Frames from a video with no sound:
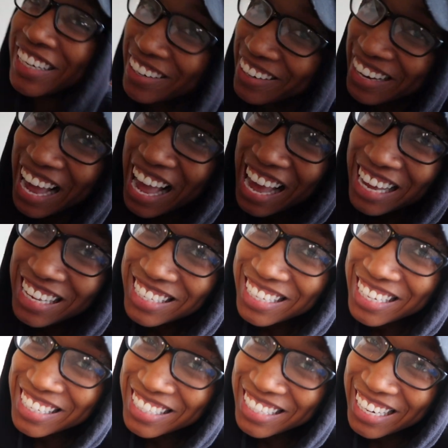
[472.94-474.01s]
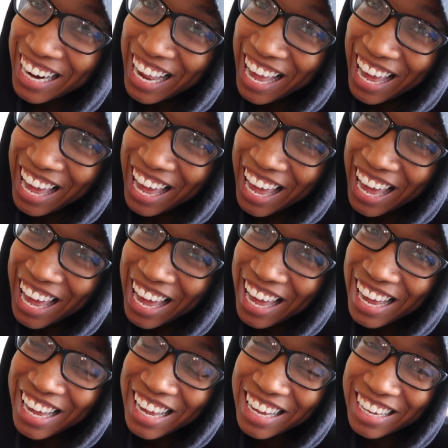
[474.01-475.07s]
girl got Ace yesterday.
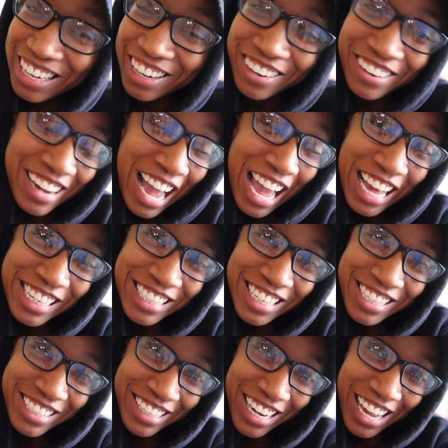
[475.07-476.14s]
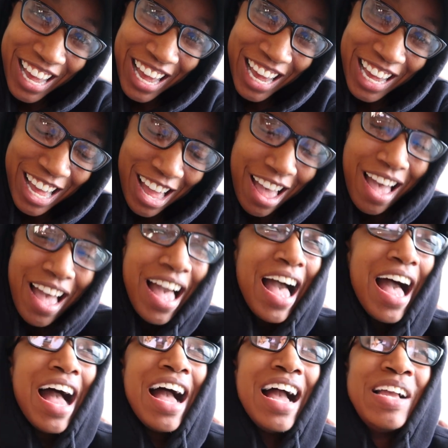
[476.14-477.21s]
Your girl got Ace yesterday.
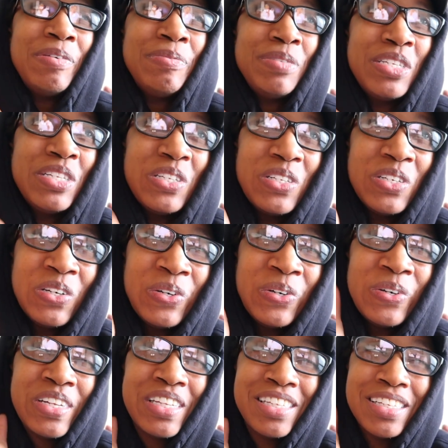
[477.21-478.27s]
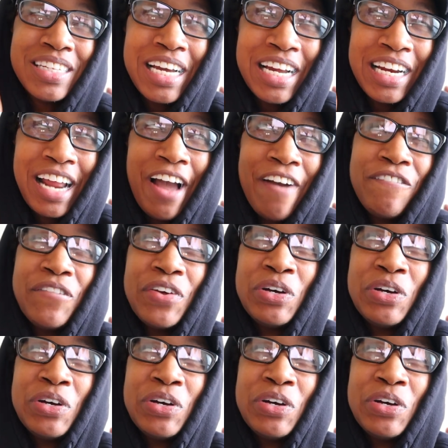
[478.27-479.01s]
I am so excited. I